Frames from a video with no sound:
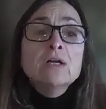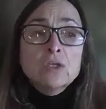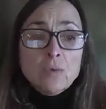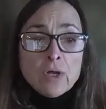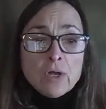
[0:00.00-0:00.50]

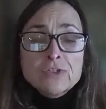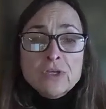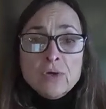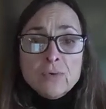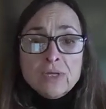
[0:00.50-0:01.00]
You
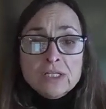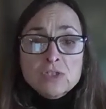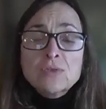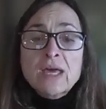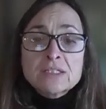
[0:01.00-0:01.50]
also can do
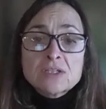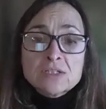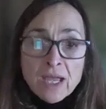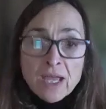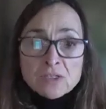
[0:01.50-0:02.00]
that as a
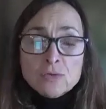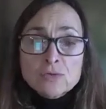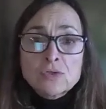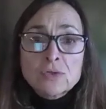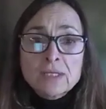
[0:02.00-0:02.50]
high school
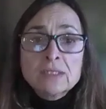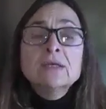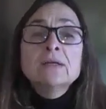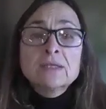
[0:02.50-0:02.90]
student